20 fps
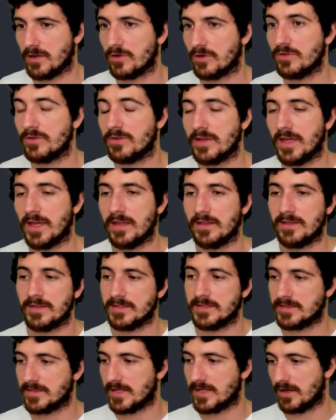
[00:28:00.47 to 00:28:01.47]
are contained
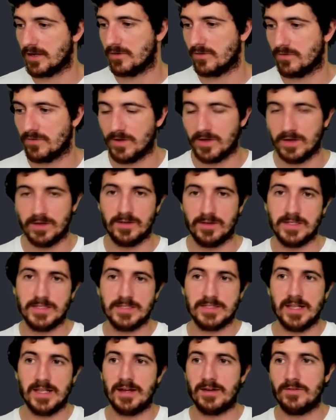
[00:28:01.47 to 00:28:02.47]
inside of uh,
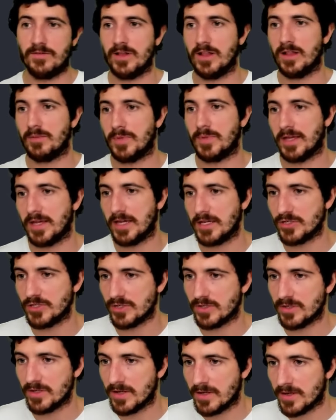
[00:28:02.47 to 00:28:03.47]
this Laravel
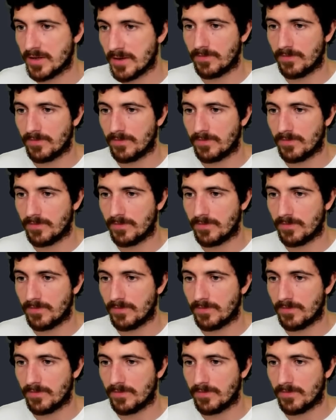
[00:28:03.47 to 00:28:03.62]
application.